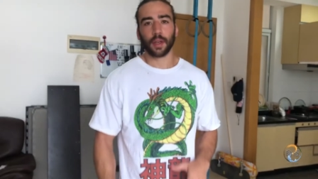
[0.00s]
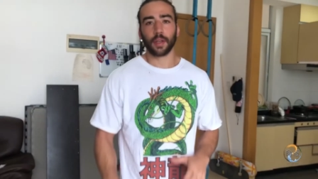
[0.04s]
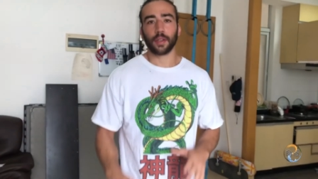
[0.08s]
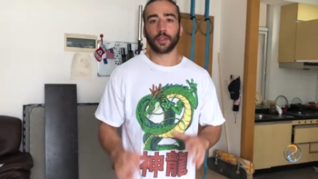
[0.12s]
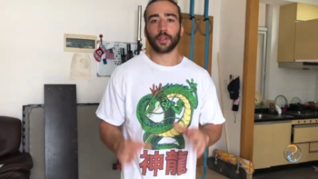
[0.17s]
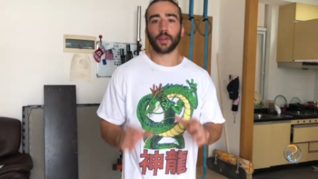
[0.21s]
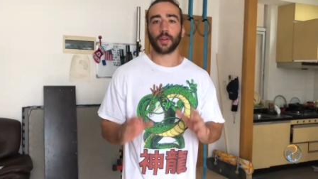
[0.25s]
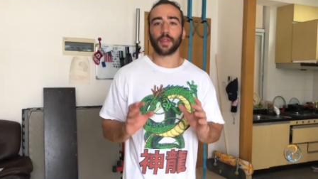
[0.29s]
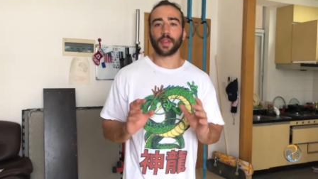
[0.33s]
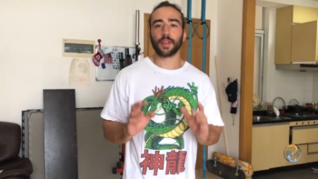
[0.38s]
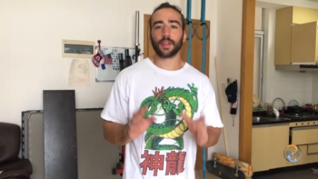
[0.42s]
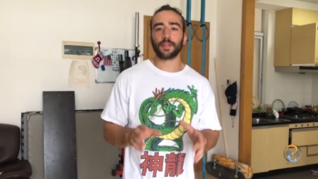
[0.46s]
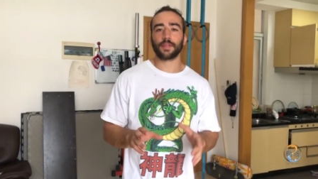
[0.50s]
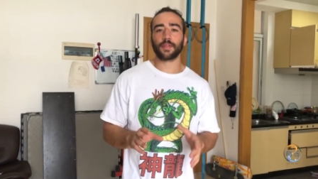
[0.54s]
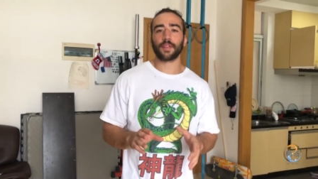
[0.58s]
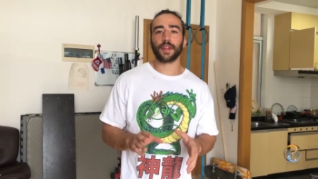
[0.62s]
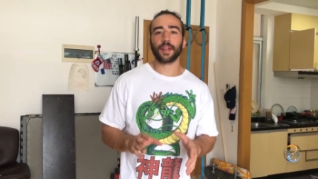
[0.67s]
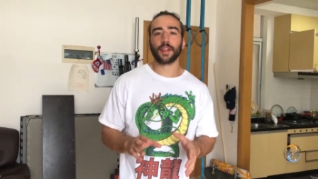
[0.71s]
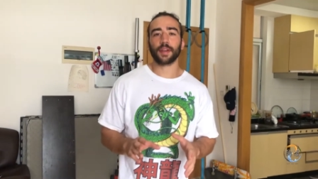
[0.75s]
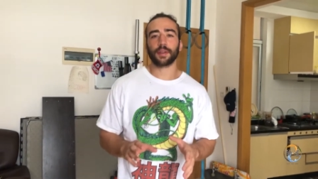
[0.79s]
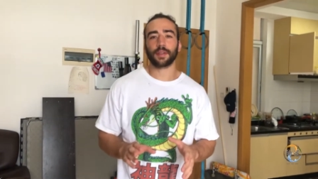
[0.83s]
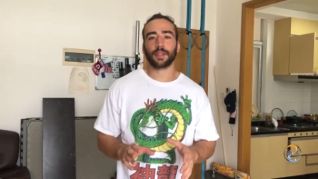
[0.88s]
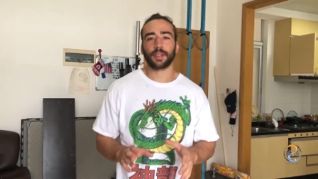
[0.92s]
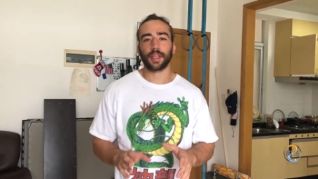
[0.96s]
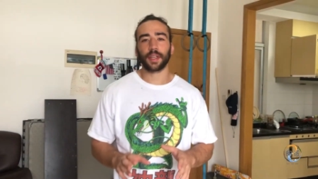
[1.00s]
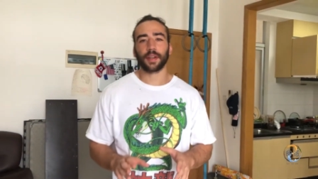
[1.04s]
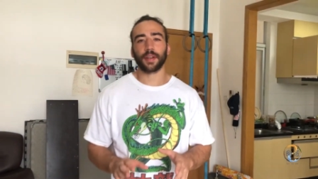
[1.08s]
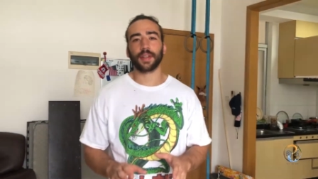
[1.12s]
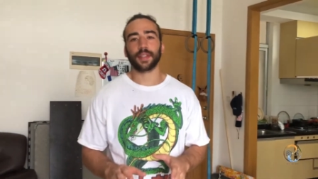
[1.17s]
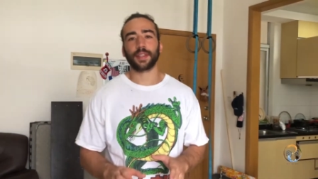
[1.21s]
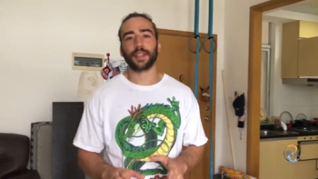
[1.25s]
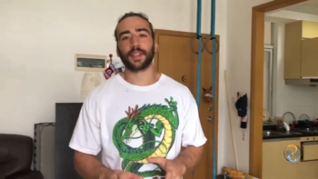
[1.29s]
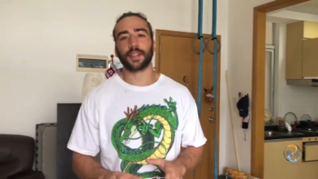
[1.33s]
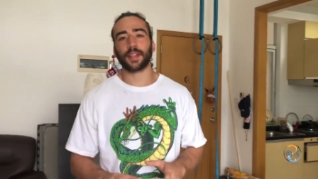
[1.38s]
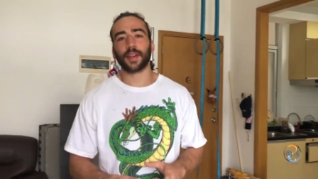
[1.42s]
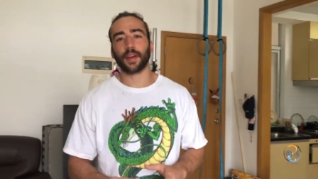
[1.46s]
So this video series
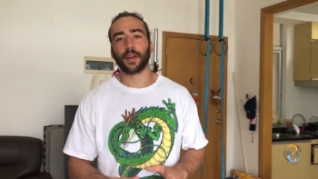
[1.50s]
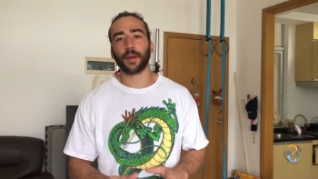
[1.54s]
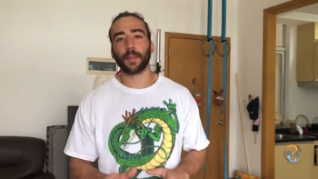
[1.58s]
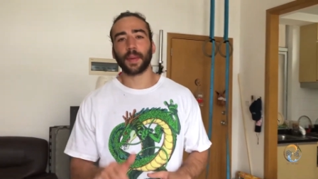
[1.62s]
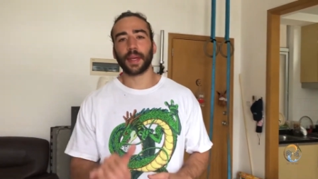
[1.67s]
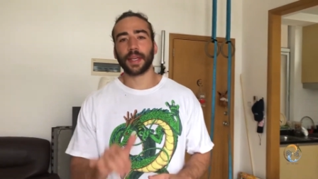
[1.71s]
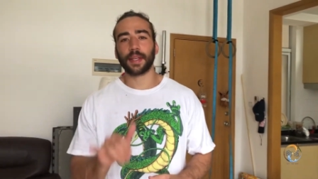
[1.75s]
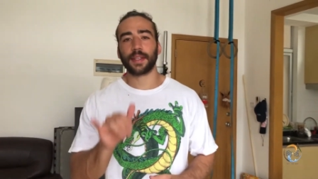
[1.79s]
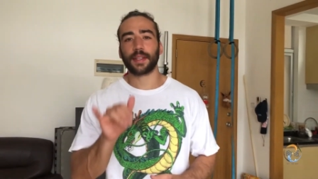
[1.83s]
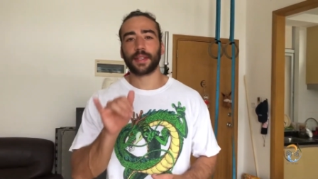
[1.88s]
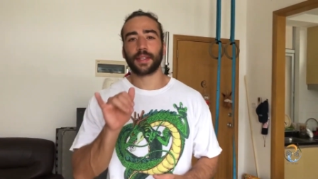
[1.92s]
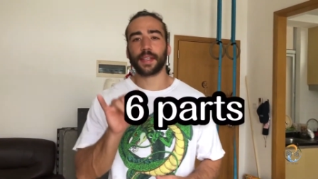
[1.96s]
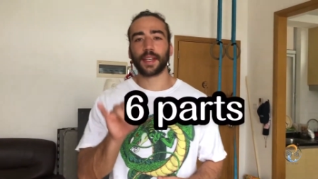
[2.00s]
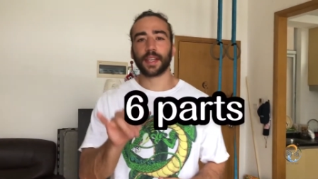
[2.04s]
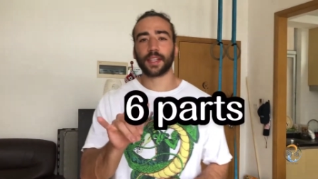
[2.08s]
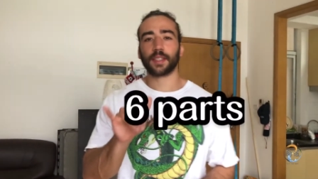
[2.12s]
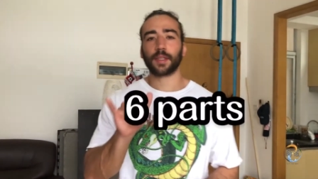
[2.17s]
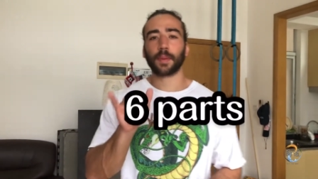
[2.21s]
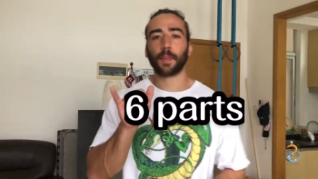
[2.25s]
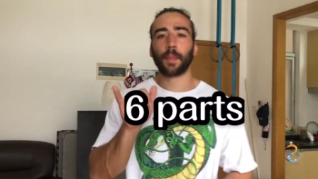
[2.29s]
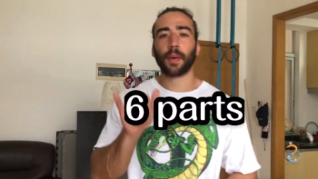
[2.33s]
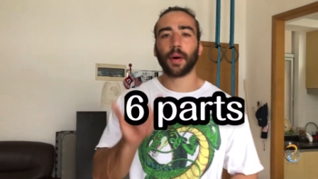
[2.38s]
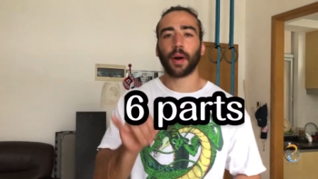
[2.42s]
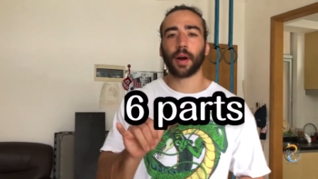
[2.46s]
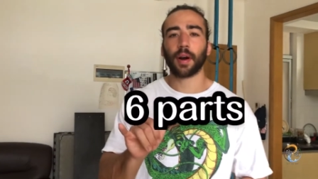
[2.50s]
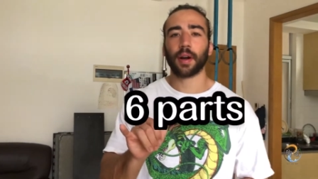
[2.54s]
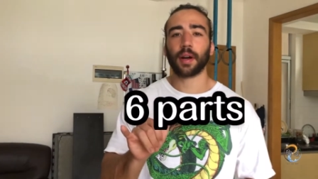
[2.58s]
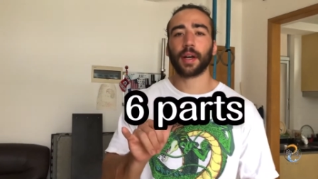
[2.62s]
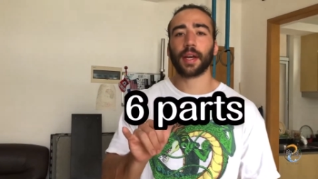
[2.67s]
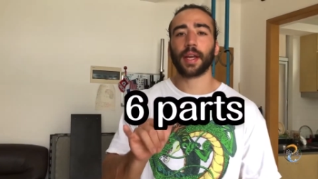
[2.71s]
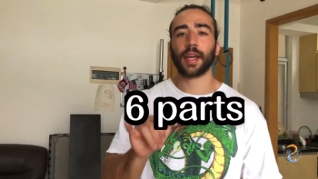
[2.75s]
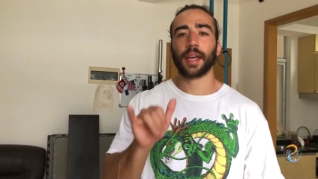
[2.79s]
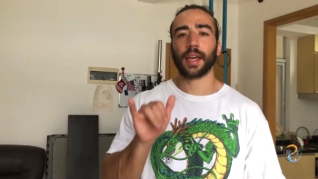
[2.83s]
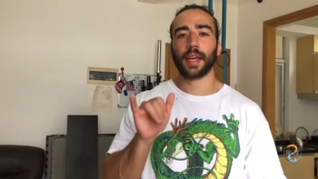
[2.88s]
is going to be 6-part